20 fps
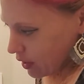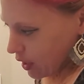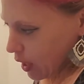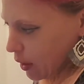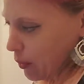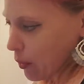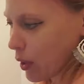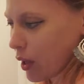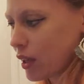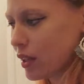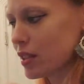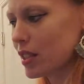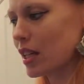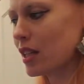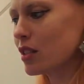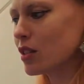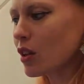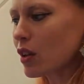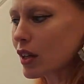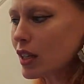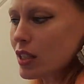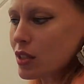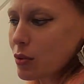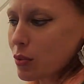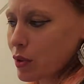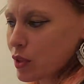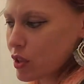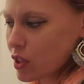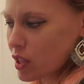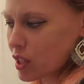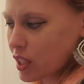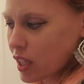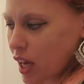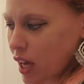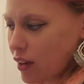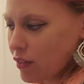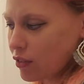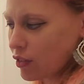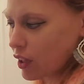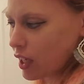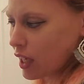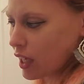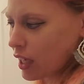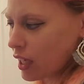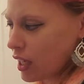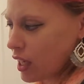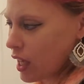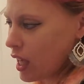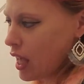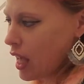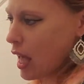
That works. As long as we're just covering